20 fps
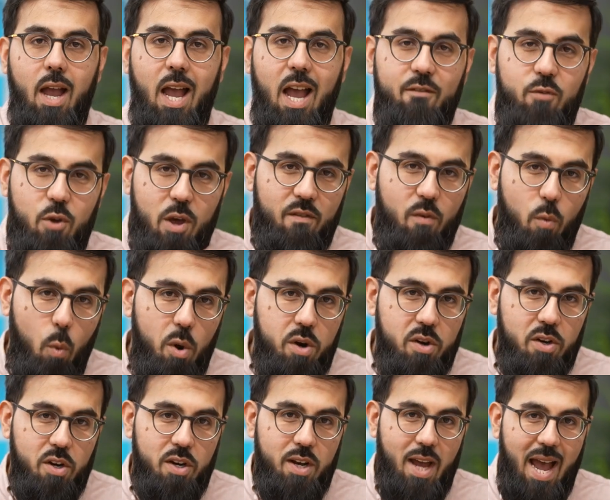Have you ever
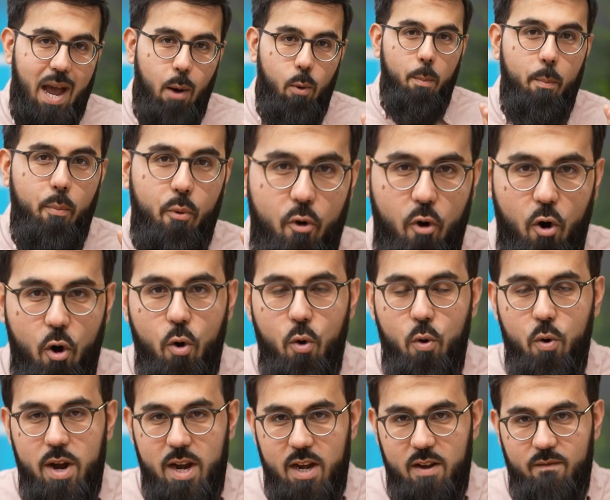wondered how a
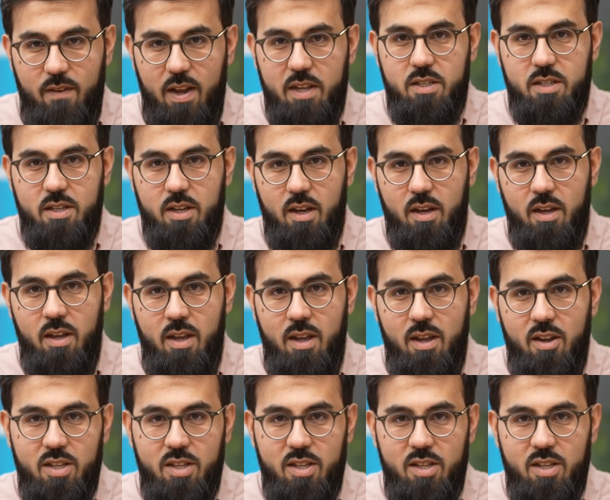pro investor